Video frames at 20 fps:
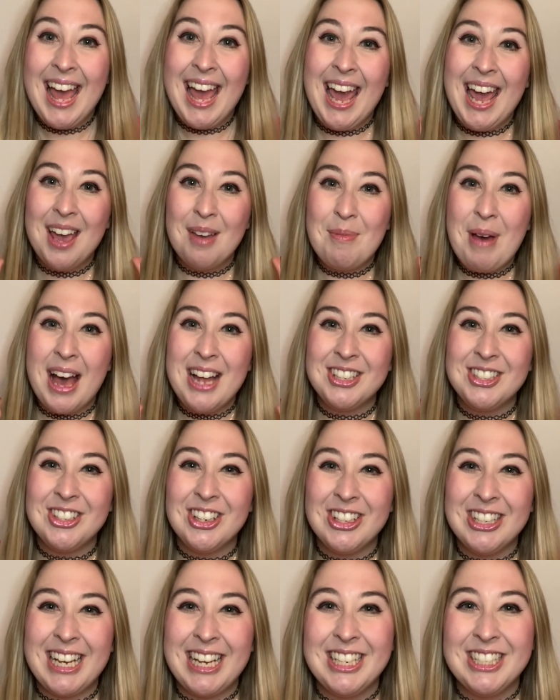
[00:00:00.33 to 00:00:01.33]
Hey
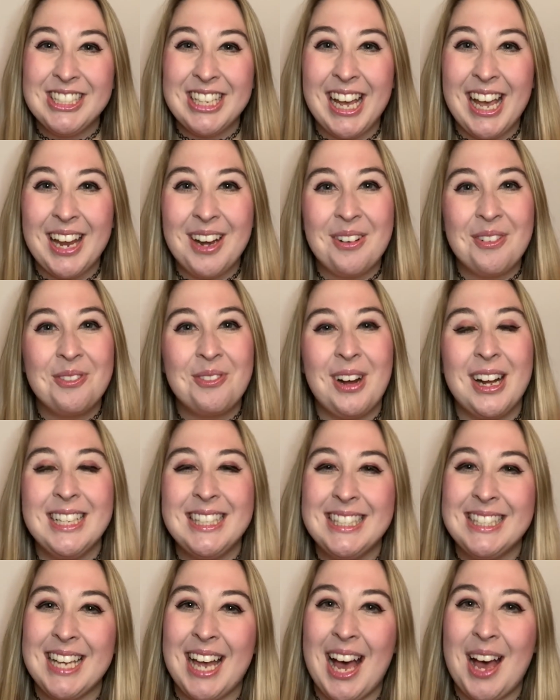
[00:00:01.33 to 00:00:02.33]
Bachelor Nation,
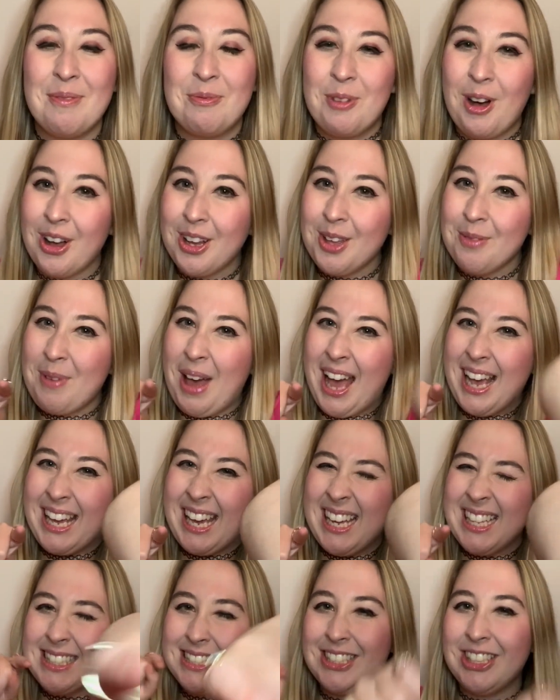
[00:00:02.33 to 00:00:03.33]
what's up? Welcome back.
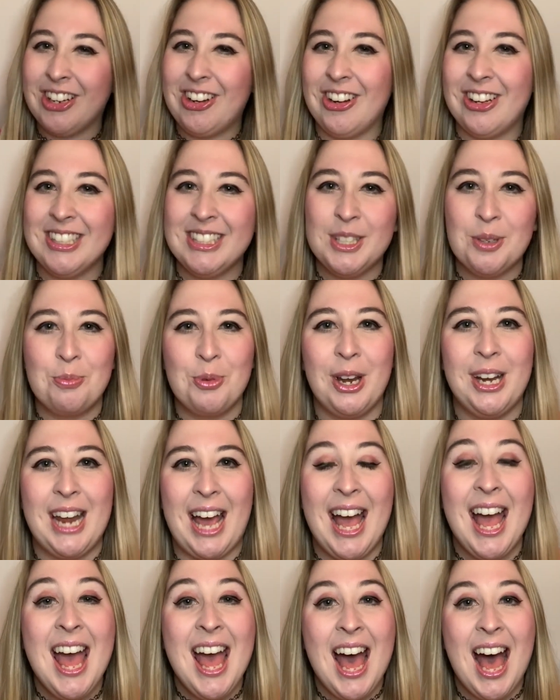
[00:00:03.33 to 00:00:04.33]
It's your girl
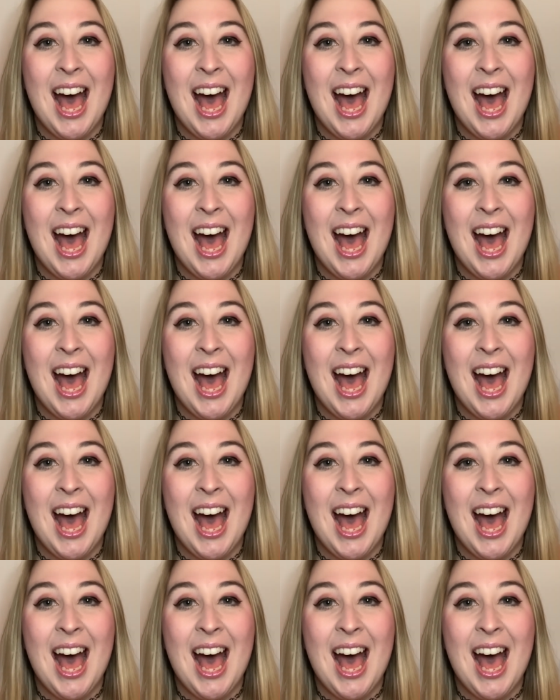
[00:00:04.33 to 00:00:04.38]
Sabrina.